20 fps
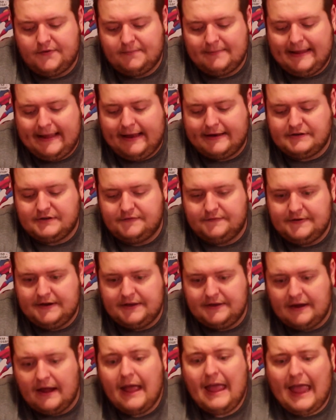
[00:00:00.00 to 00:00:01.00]
from
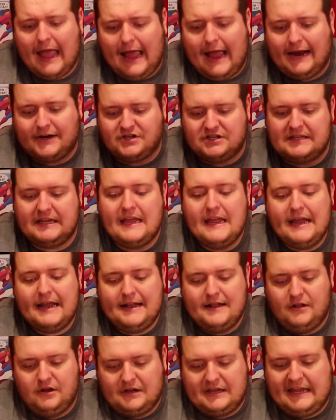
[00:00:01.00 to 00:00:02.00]
Castlevania. Actually,
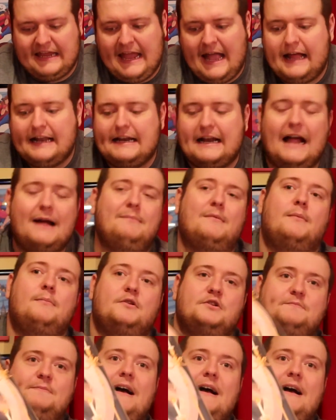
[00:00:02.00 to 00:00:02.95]
looking at it, I'm almost